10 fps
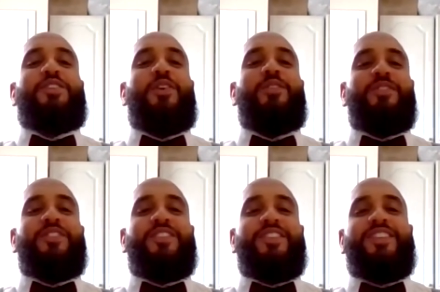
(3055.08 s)
Don't
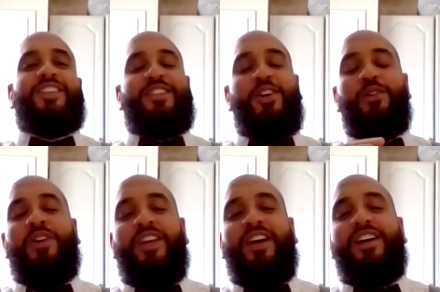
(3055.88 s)
don't
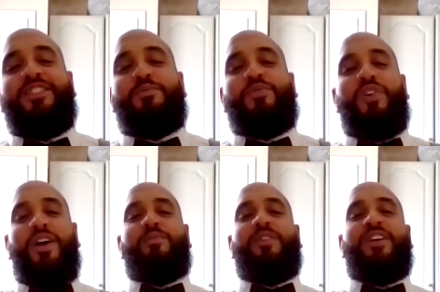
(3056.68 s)
click
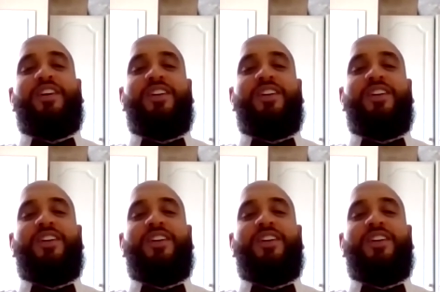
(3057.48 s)
unsubscribe. bro.